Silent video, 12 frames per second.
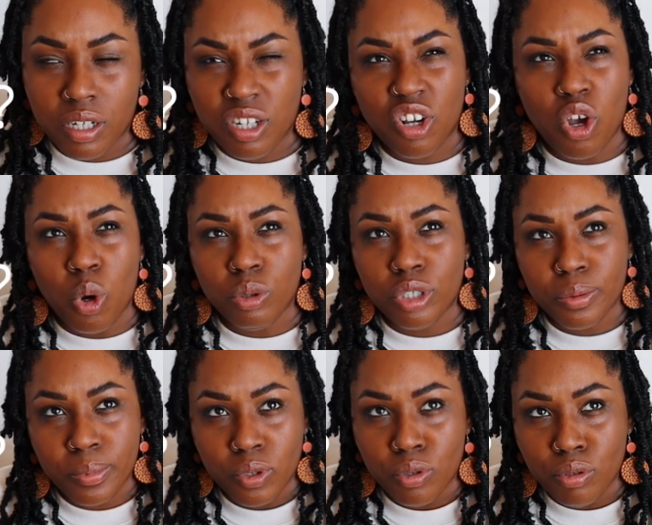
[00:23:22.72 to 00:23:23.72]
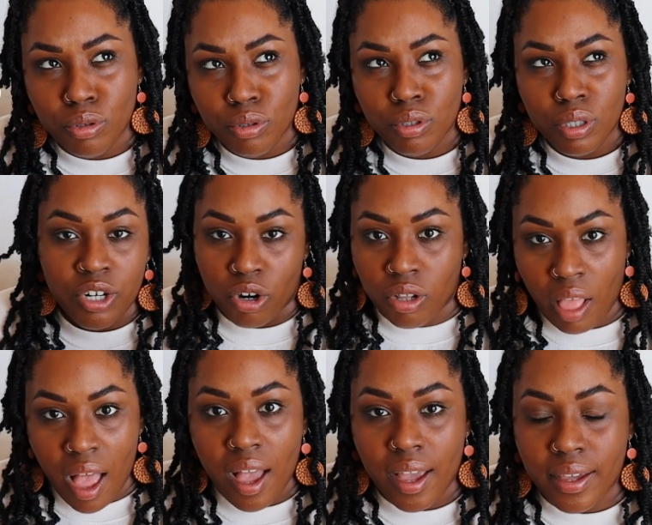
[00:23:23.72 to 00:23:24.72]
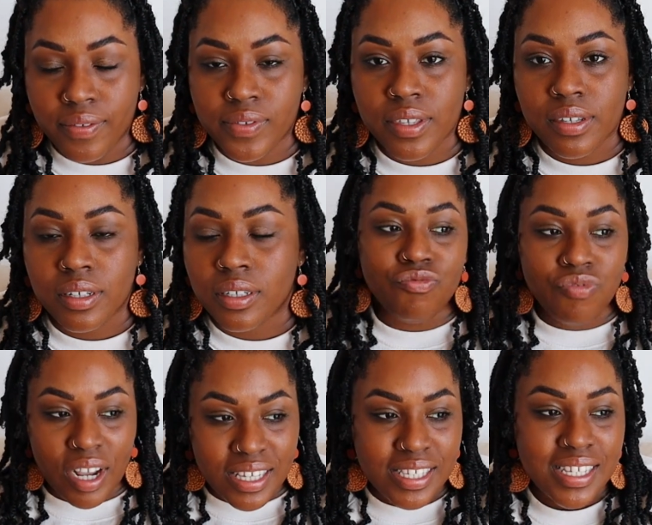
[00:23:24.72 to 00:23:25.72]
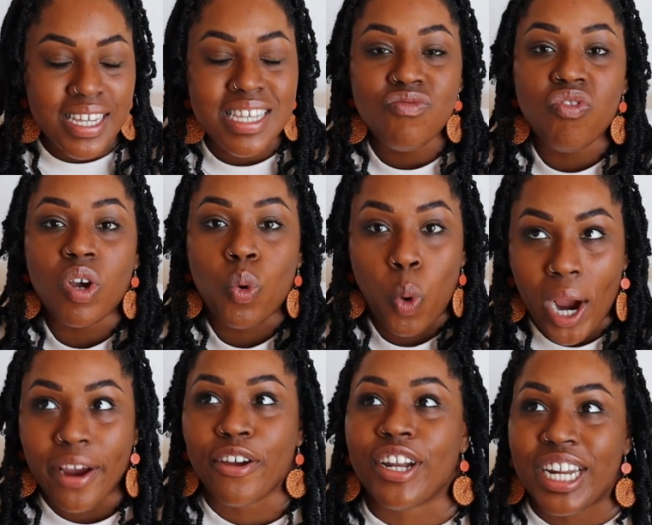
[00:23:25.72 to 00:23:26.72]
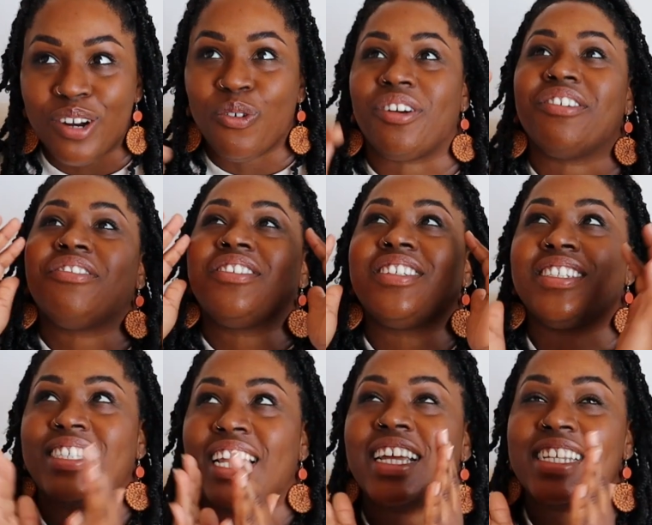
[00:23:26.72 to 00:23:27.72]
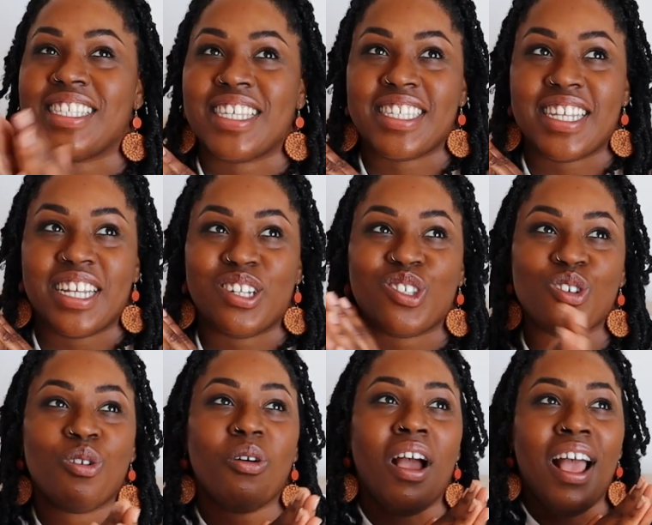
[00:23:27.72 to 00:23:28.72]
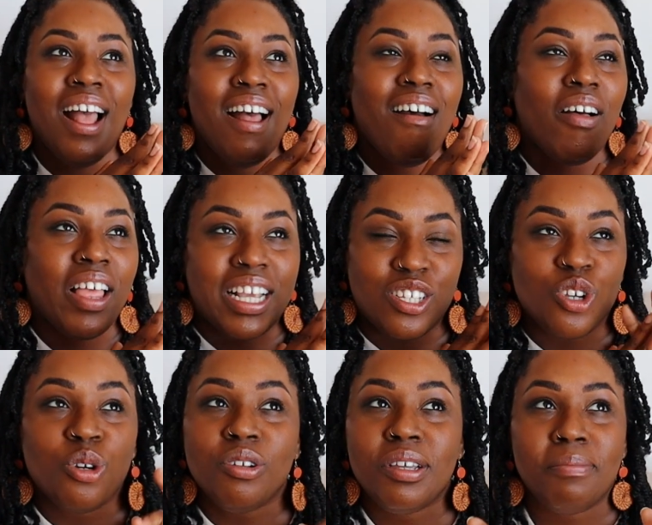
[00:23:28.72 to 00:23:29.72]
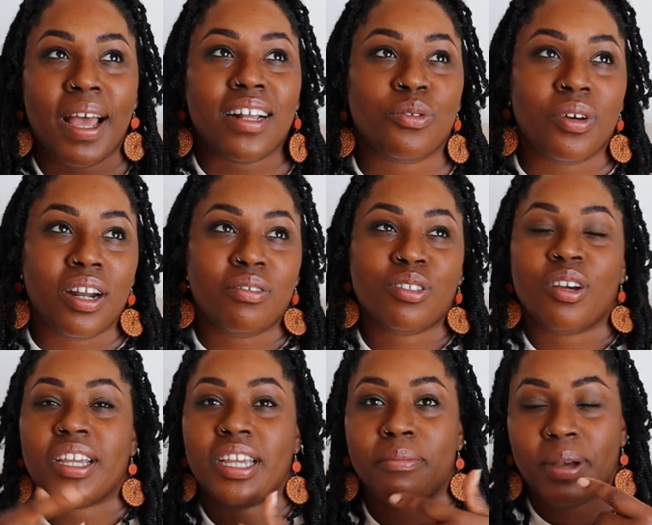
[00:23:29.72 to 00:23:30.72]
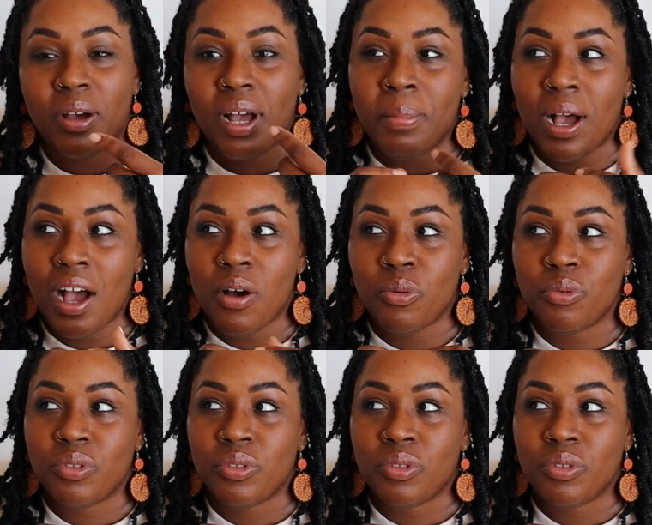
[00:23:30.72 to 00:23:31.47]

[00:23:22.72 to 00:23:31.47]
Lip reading: in our lives. Rest is required in order to stay consistent. So like, circling back to what I was talking about how